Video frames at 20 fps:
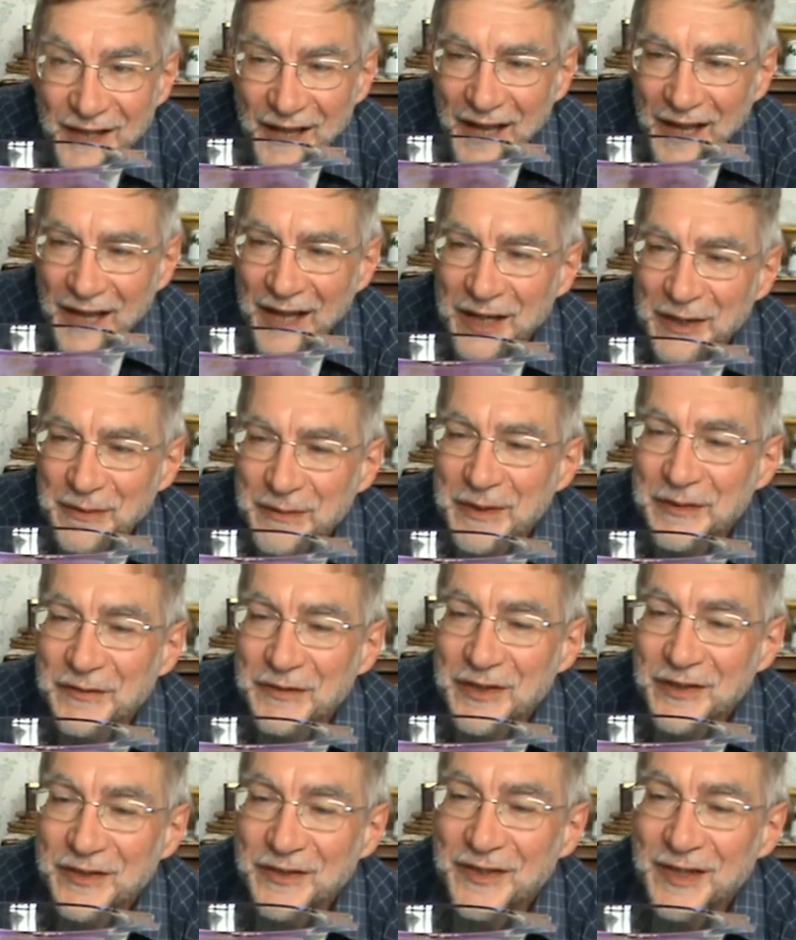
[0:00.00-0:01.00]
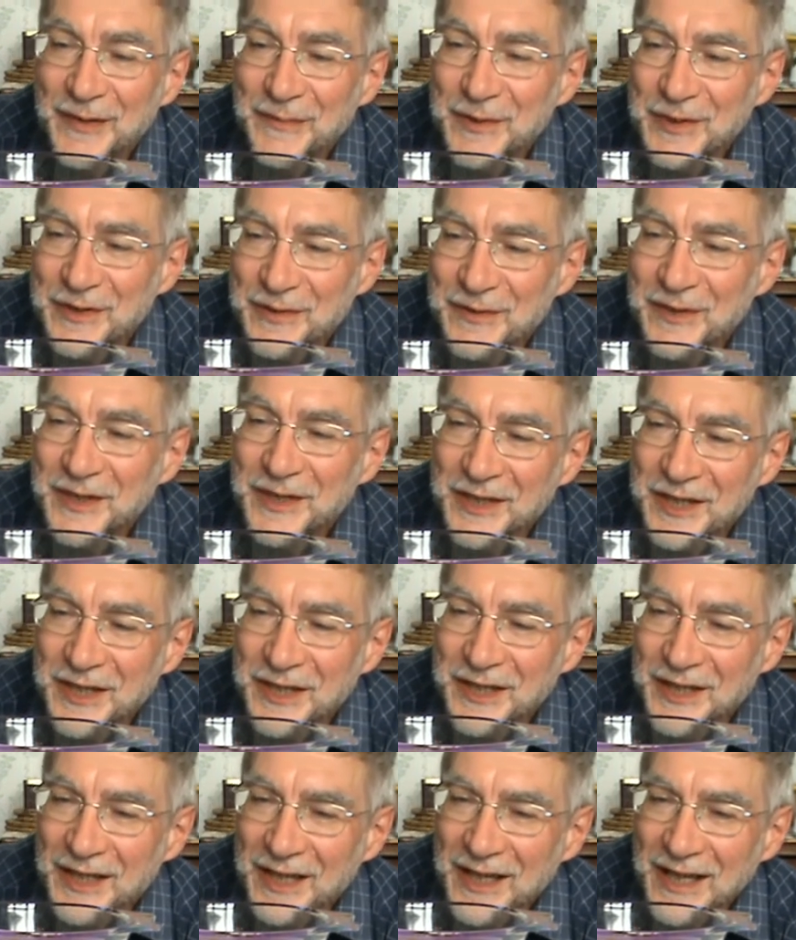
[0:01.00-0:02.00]
and we've just demonstrated
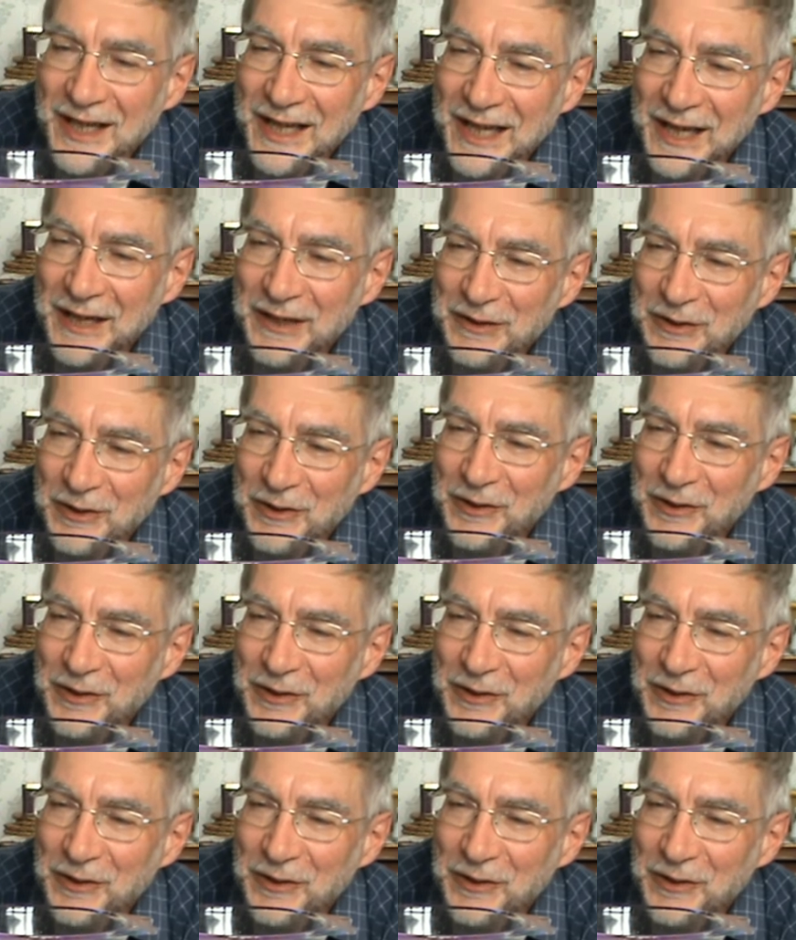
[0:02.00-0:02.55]
how